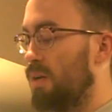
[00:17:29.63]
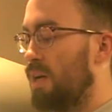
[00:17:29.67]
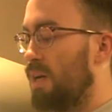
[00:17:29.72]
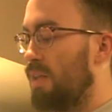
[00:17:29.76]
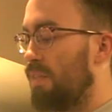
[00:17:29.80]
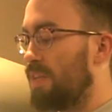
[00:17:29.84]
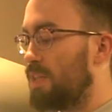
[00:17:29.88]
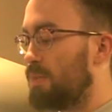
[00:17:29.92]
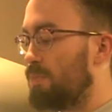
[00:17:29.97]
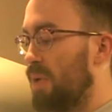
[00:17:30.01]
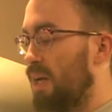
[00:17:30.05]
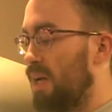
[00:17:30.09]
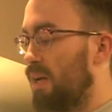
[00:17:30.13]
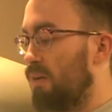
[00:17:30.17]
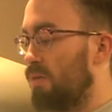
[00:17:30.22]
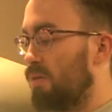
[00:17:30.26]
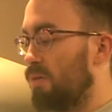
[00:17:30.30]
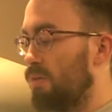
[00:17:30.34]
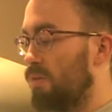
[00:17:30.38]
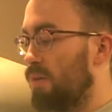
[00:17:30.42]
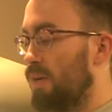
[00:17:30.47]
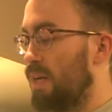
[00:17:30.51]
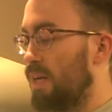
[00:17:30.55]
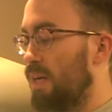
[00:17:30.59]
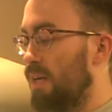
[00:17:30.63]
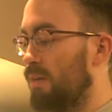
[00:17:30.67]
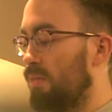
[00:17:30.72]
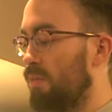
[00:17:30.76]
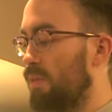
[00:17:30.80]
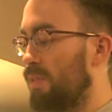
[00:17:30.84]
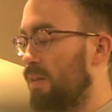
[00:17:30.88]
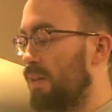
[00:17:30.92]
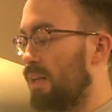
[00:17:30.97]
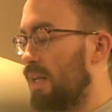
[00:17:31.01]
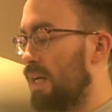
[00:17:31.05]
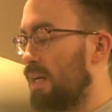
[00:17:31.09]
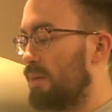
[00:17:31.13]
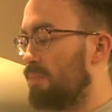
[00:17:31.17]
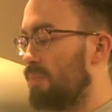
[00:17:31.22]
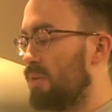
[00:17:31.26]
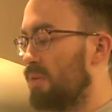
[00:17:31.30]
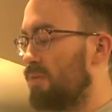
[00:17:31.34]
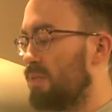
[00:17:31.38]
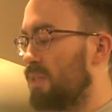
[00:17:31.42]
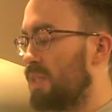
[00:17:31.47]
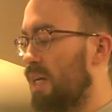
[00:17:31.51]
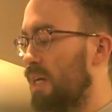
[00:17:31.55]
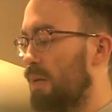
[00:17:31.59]
this pale green with a light
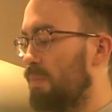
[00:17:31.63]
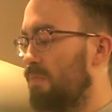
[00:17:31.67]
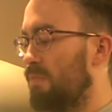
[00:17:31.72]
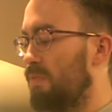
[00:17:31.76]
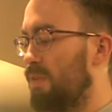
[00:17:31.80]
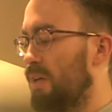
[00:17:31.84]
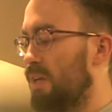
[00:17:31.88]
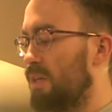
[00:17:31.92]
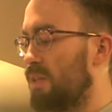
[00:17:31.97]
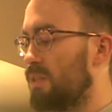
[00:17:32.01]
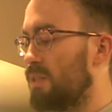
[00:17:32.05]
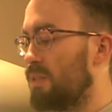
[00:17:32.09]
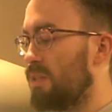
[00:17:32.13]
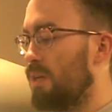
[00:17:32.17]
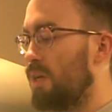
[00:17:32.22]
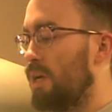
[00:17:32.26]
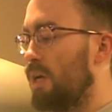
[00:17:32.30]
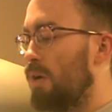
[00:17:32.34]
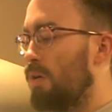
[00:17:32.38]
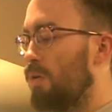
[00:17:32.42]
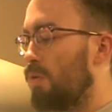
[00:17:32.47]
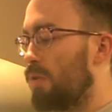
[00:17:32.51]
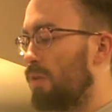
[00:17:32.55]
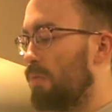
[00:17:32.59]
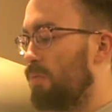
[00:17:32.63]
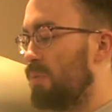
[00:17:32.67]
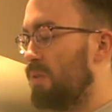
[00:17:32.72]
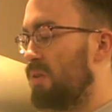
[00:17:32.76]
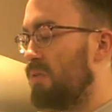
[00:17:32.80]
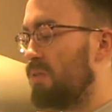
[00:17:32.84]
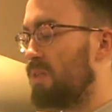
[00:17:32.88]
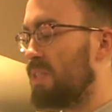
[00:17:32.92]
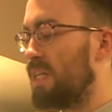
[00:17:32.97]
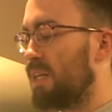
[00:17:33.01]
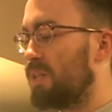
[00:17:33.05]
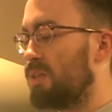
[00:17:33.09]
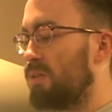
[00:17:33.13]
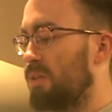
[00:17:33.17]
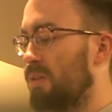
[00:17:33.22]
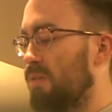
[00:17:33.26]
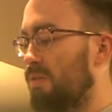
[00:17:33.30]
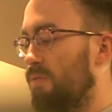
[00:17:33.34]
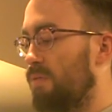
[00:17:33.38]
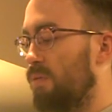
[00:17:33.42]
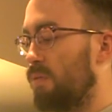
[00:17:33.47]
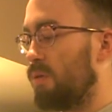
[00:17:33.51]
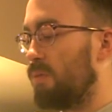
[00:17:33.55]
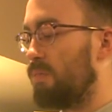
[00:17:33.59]
blue typeface, where the blue is actually a
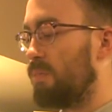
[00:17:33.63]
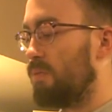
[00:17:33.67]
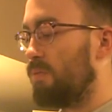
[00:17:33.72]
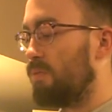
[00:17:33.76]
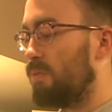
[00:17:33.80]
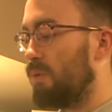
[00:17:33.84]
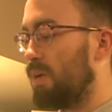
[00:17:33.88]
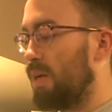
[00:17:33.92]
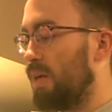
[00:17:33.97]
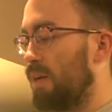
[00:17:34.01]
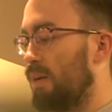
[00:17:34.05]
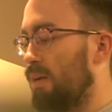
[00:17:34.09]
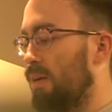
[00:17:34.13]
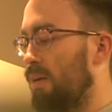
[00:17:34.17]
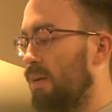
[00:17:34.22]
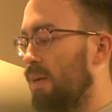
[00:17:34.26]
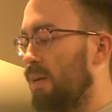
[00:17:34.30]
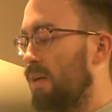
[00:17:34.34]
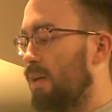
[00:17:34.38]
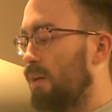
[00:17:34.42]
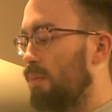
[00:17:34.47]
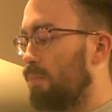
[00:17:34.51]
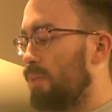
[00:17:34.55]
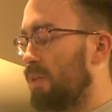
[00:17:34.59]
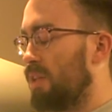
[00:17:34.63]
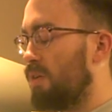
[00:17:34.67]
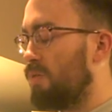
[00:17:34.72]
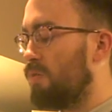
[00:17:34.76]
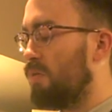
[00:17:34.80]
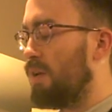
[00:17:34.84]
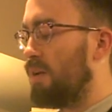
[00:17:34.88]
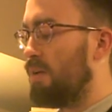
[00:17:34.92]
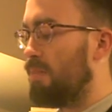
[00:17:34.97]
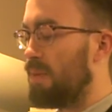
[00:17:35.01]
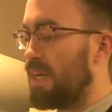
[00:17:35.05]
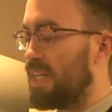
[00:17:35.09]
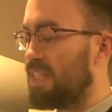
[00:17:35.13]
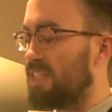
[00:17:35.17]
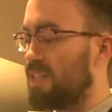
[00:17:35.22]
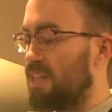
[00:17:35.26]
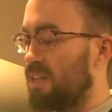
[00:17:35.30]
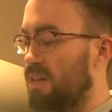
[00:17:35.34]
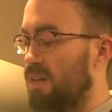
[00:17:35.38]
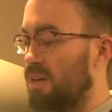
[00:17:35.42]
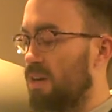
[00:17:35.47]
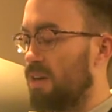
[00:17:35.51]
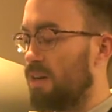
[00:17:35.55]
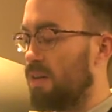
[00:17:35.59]
form of green, but the green makes it
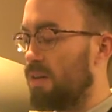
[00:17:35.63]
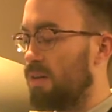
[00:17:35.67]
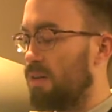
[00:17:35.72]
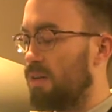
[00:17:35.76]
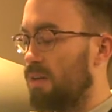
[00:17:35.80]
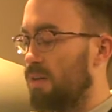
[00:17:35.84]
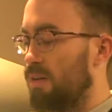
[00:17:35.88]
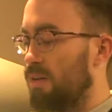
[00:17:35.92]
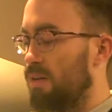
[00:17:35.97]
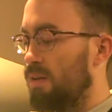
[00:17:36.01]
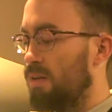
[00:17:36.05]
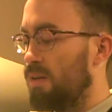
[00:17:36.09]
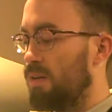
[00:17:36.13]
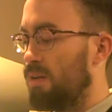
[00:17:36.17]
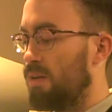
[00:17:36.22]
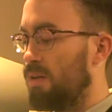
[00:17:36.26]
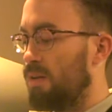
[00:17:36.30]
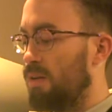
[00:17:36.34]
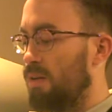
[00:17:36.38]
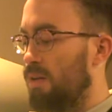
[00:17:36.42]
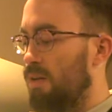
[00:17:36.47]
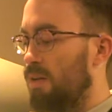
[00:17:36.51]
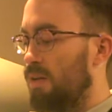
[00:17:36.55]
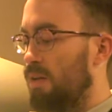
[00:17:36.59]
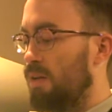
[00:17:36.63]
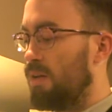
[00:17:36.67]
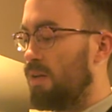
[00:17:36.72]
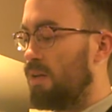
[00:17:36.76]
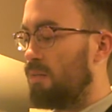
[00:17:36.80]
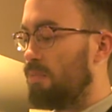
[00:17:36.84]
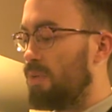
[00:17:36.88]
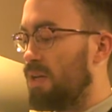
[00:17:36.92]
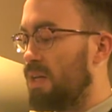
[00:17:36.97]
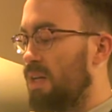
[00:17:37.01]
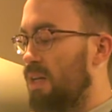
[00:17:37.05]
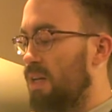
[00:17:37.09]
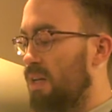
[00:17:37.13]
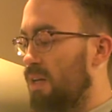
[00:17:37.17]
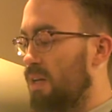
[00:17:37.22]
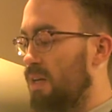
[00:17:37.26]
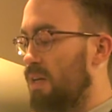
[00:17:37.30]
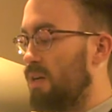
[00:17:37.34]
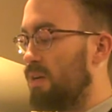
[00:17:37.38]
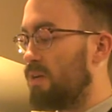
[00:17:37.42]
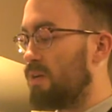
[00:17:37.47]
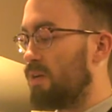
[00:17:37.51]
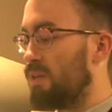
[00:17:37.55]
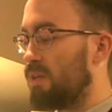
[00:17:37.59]
not. Beginning
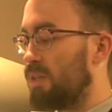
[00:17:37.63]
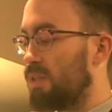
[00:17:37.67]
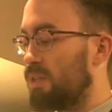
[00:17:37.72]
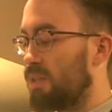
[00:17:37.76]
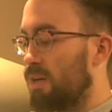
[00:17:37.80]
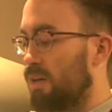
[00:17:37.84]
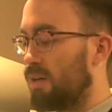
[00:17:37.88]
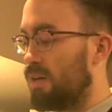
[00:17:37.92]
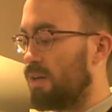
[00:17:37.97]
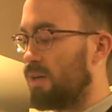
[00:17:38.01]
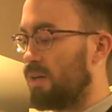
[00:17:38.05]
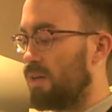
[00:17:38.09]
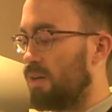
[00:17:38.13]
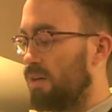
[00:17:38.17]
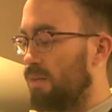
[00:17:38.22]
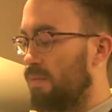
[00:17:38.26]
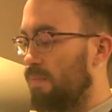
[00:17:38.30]
here are started.